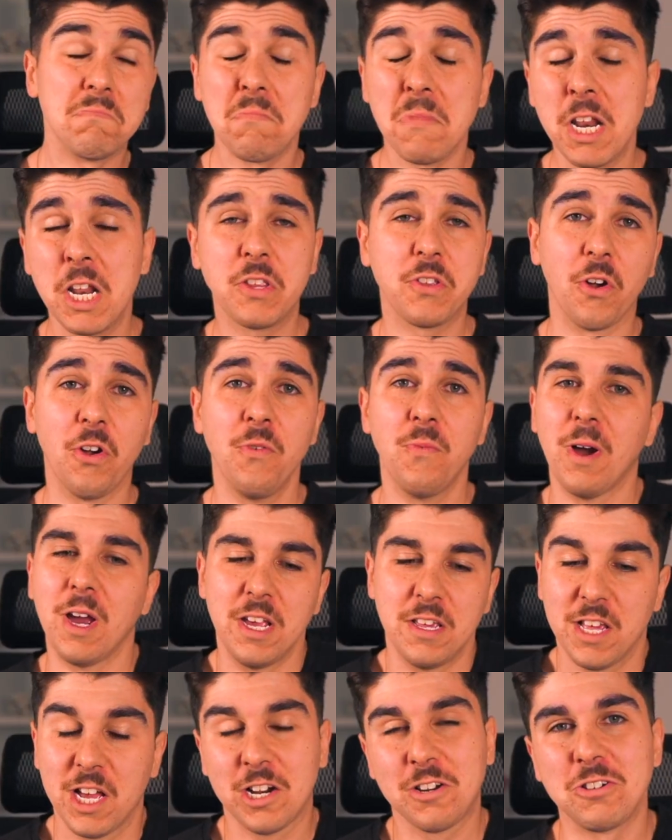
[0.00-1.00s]
in its own way
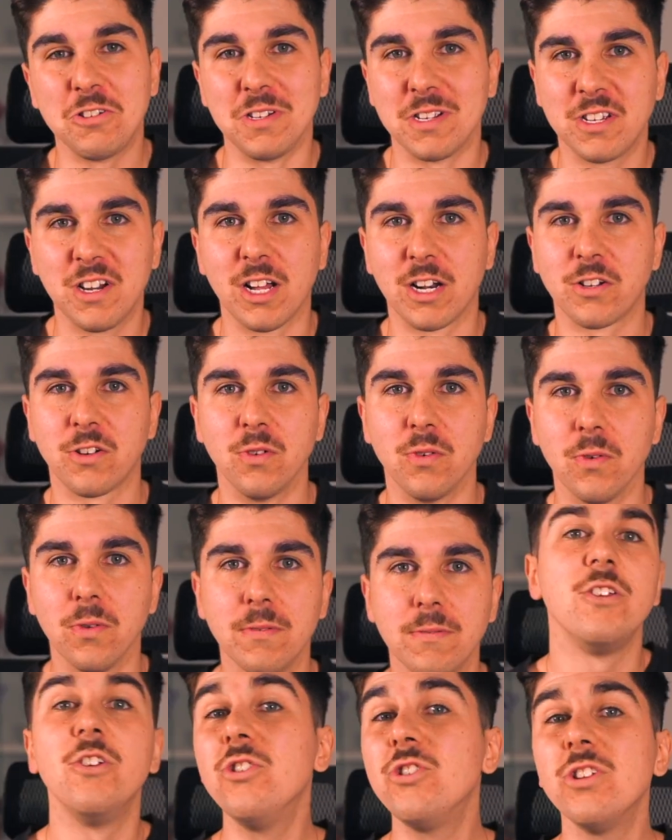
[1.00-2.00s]
is actually kind of cool.
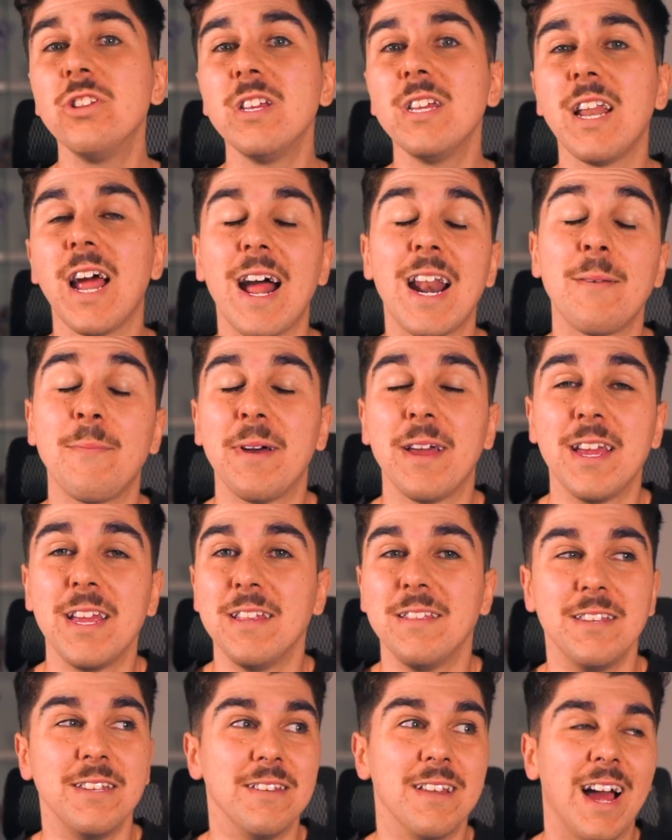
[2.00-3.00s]
Usually in
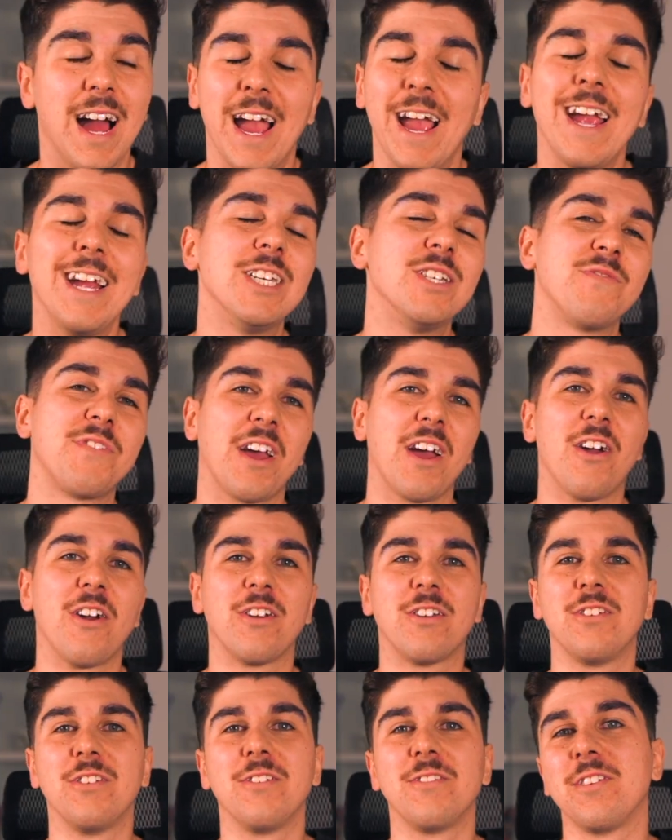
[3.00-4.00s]
anime, the age of
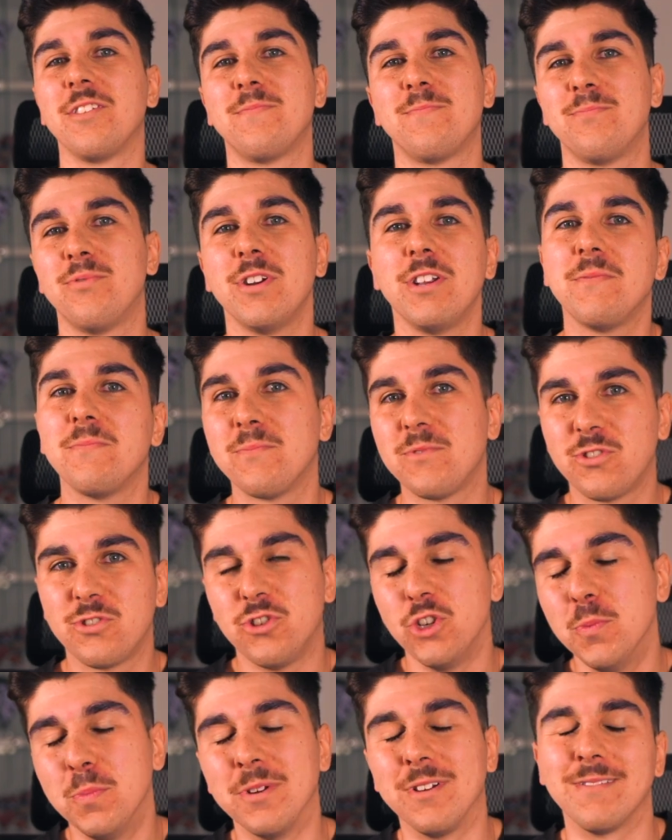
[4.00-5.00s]
characters is pretty
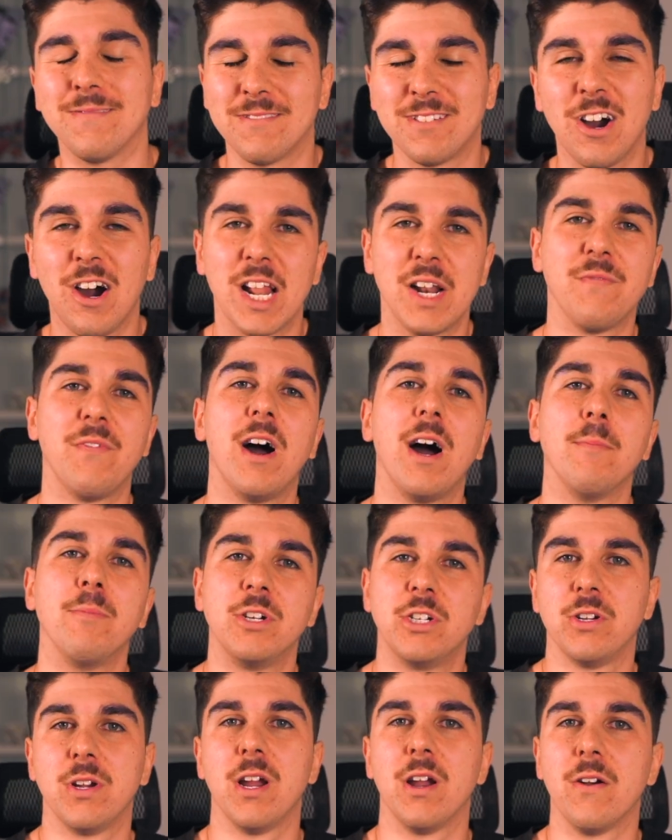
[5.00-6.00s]
stupid and kind of
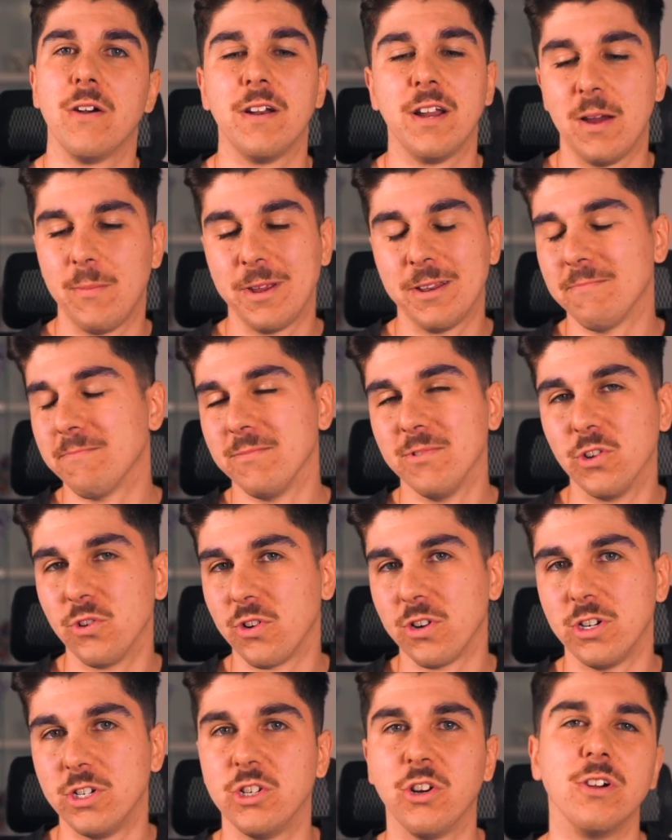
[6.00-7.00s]
arbitrary. I mean,
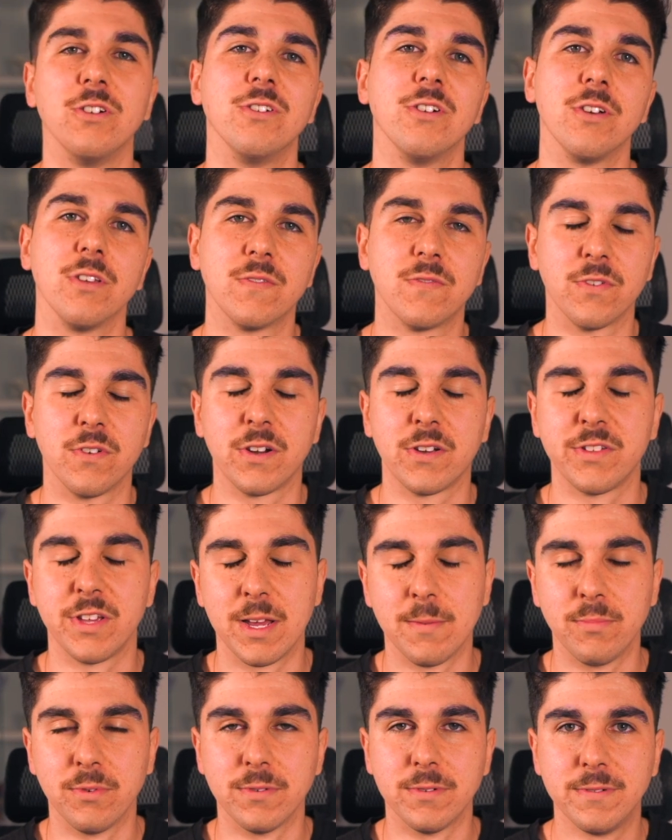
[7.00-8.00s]
look at JoJo's for
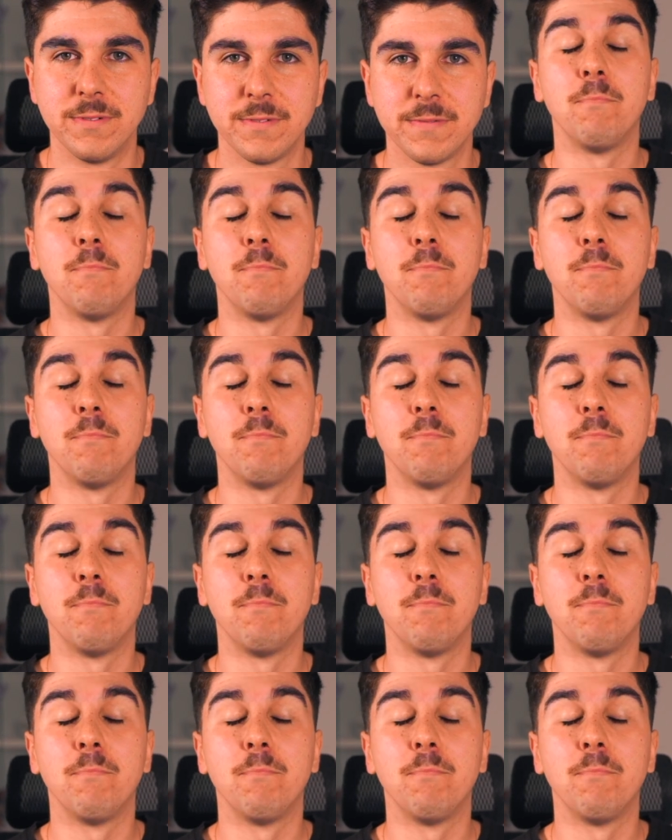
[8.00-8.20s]
example.